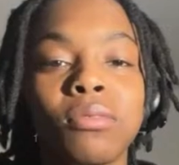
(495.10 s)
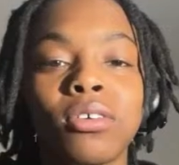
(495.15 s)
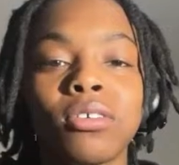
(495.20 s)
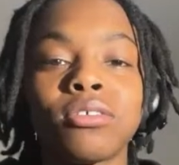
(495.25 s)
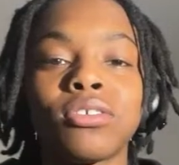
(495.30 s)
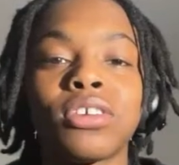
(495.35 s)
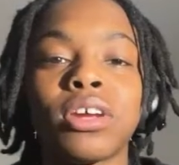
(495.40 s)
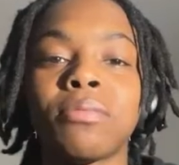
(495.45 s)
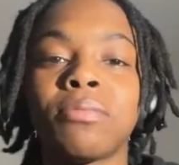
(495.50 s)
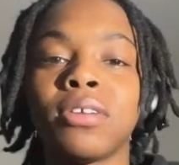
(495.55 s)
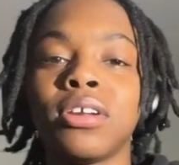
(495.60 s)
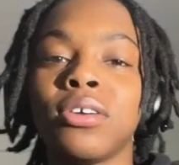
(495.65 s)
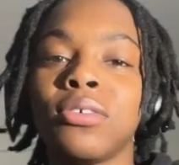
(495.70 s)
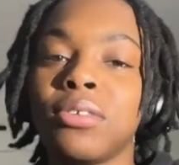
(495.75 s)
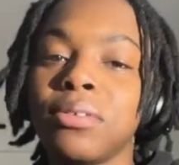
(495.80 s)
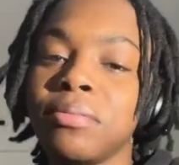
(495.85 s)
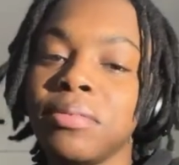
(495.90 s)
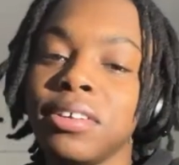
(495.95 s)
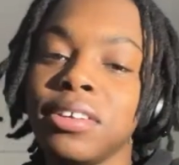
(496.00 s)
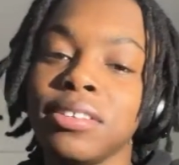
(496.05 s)
on, chop it up
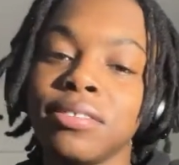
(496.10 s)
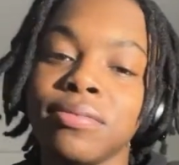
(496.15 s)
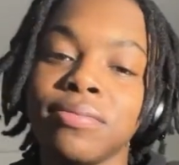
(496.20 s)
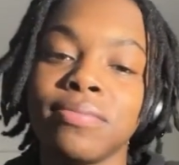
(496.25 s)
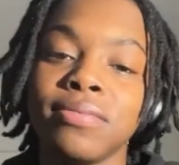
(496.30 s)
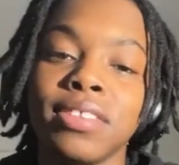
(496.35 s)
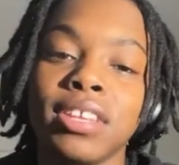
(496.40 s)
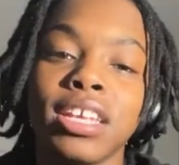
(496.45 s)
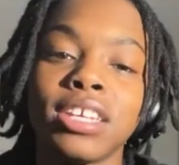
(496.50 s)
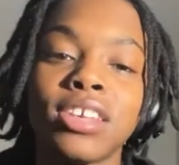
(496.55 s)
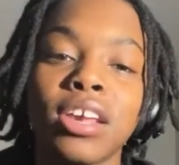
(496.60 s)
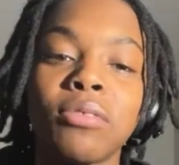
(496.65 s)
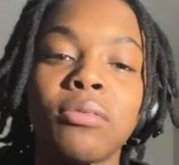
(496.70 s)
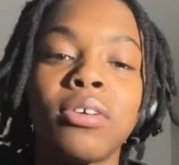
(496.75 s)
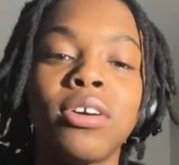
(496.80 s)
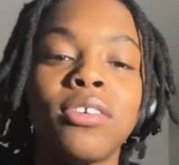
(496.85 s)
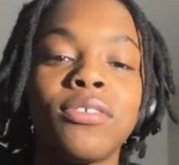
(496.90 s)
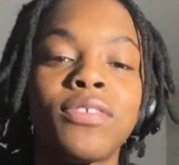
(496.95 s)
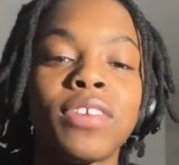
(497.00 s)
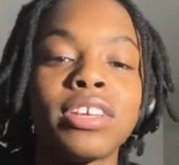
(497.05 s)
with me. It's like we
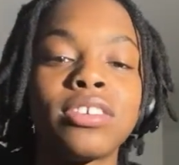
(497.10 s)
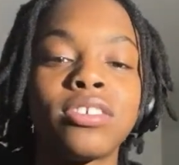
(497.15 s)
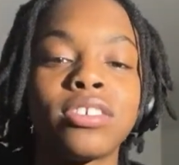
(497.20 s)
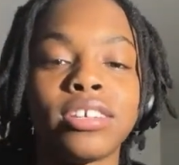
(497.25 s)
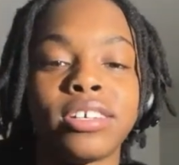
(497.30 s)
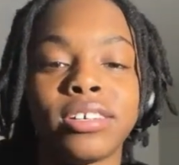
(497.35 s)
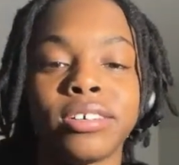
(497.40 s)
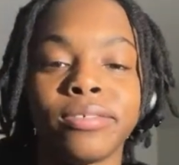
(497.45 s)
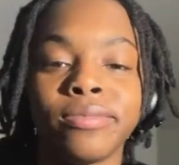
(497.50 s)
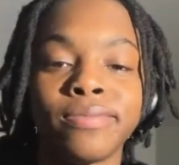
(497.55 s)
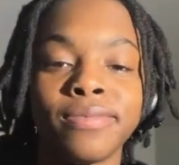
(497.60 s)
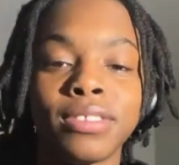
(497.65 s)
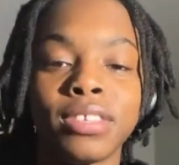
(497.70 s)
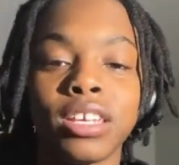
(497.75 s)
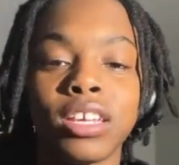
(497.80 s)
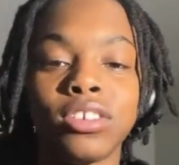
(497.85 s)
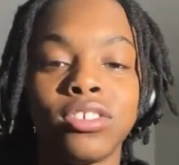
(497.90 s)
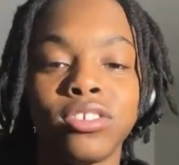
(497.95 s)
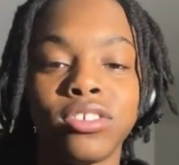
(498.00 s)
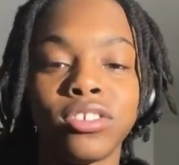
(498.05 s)
on FaceTime.
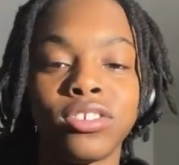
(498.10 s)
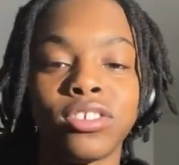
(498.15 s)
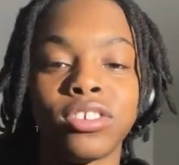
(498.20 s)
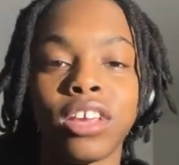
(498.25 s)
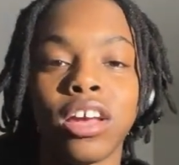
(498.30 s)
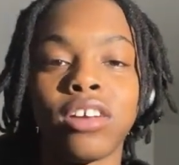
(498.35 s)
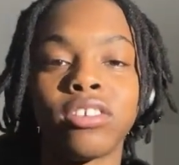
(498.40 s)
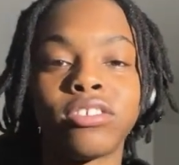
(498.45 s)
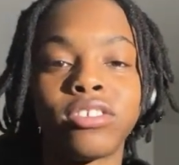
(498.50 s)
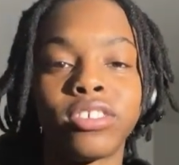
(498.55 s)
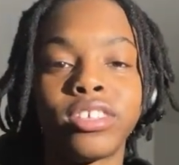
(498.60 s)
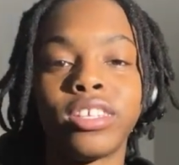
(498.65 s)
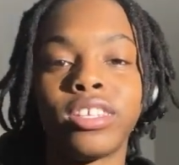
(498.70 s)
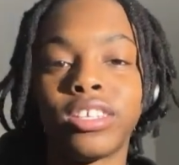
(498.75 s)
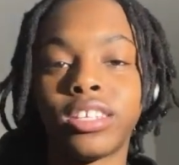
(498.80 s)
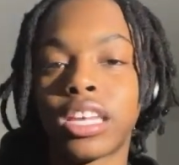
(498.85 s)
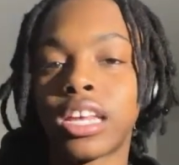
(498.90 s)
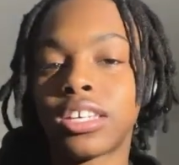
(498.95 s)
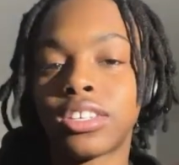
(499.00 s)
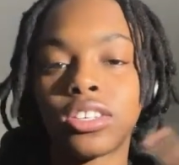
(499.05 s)
It's just y'all
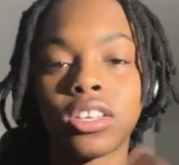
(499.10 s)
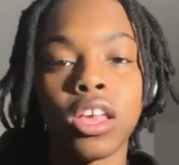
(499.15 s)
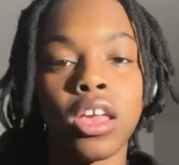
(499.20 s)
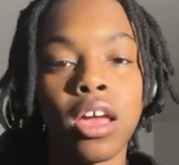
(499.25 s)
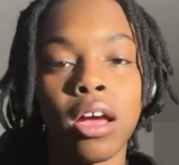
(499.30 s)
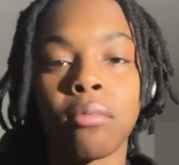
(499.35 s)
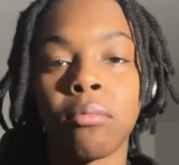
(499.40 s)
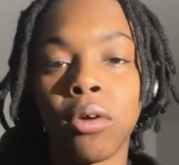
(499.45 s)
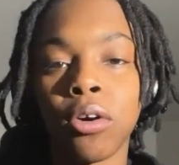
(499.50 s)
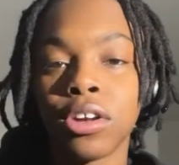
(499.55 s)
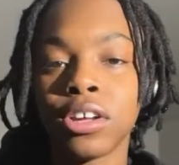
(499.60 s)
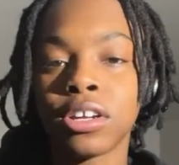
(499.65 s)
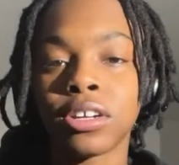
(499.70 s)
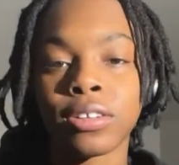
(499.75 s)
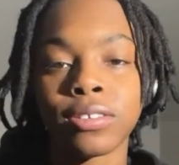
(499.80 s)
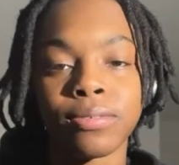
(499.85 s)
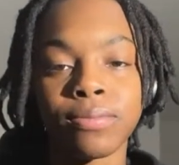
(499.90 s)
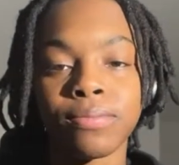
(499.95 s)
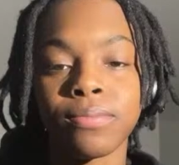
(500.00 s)
texting. I'm on here.